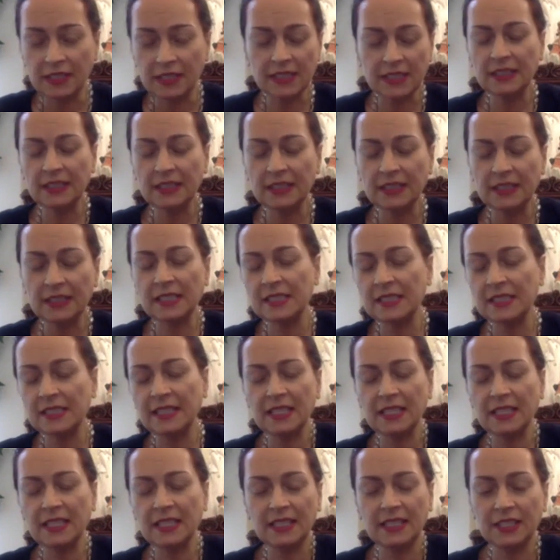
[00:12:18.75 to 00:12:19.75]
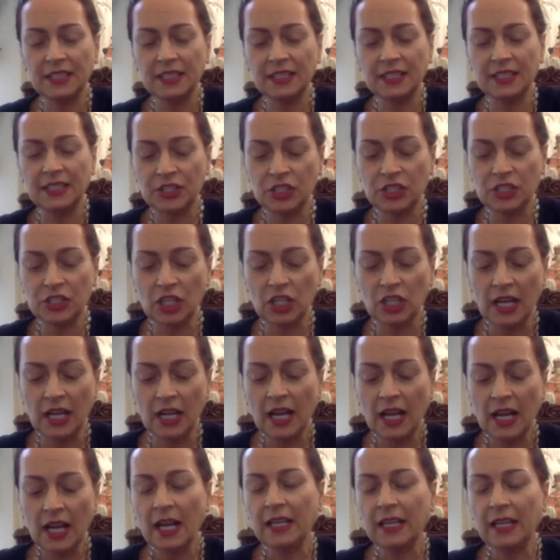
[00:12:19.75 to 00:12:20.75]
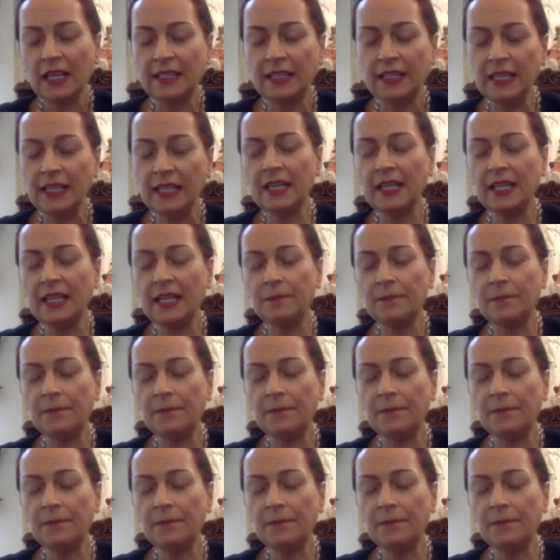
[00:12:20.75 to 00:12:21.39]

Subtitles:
He doesn't understand that he